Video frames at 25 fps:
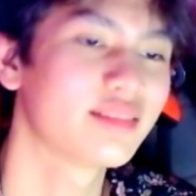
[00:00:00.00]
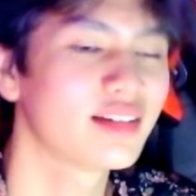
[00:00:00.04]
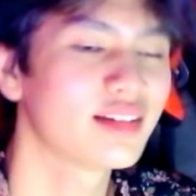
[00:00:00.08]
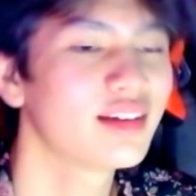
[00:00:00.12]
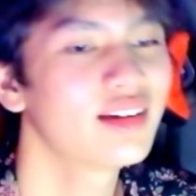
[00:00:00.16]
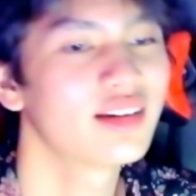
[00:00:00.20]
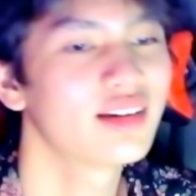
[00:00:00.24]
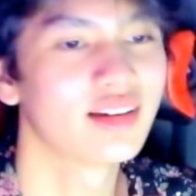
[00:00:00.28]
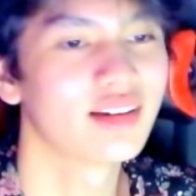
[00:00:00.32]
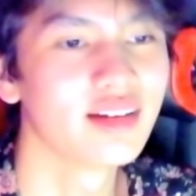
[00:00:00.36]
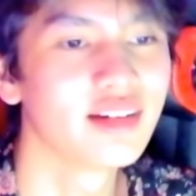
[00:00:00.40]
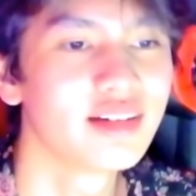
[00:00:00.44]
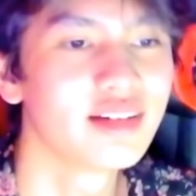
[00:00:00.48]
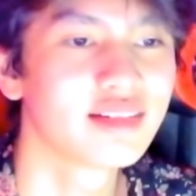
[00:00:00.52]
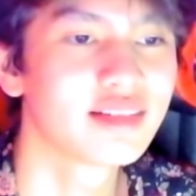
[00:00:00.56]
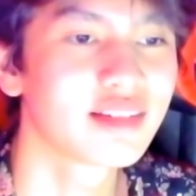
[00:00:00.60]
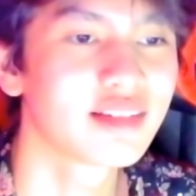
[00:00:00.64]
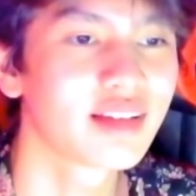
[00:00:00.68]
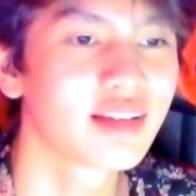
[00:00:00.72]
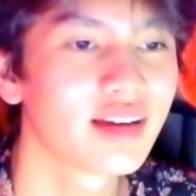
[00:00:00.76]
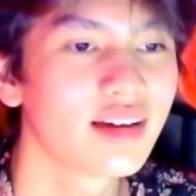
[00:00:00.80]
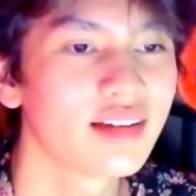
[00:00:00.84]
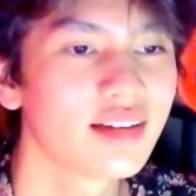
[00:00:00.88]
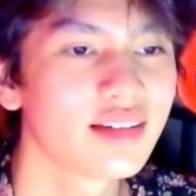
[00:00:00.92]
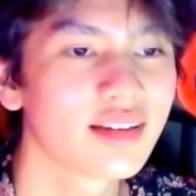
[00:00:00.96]
Yeah.
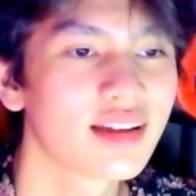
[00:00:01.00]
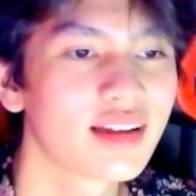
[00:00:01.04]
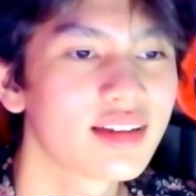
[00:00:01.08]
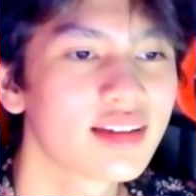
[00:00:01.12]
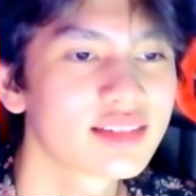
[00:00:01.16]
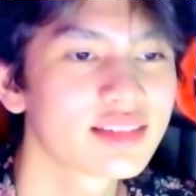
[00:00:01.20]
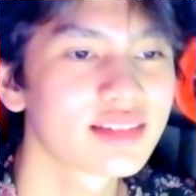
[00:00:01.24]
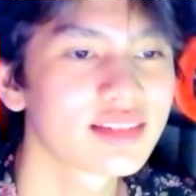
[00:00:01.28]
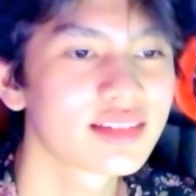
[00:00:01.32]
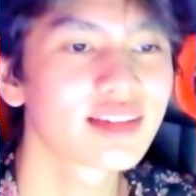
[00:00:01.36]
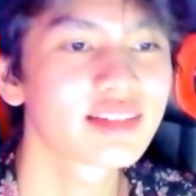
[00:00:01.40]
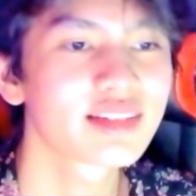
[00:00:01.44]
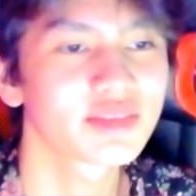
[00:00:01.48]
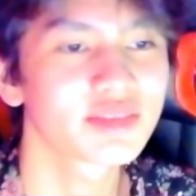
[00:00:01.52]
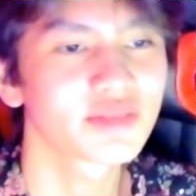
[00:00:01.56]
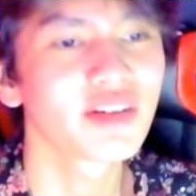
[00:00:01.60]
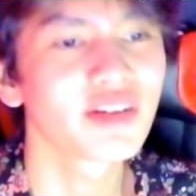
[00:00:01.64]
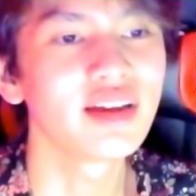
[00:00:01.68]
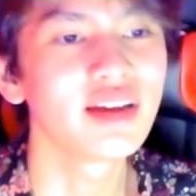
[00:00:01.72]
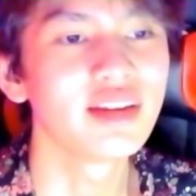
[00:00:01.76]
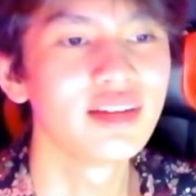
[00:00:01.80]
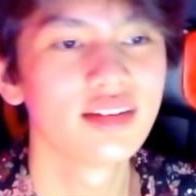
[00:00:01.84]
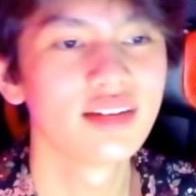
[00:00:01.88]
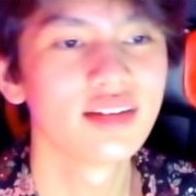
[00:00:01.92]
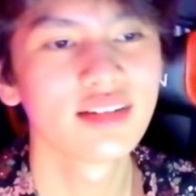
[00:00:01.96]
That's that's
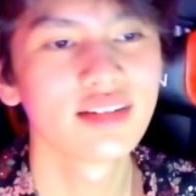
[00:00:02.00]
fine.